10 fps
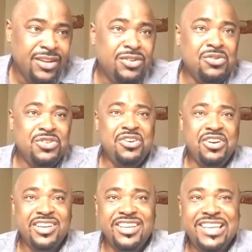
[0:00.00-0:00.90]
New
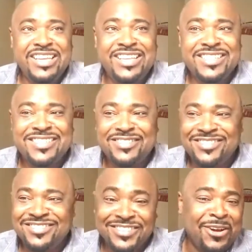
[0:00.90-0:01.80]
York is
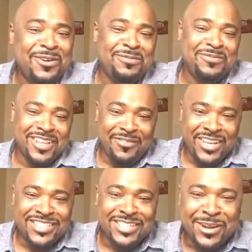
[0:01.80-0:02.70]
dope. I
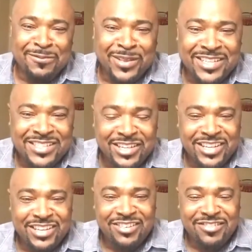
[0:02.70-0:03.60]
mean, it's a dope place
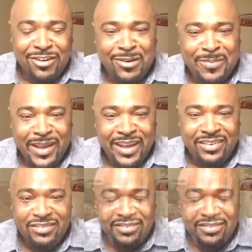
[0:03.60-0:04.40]
to grow up at.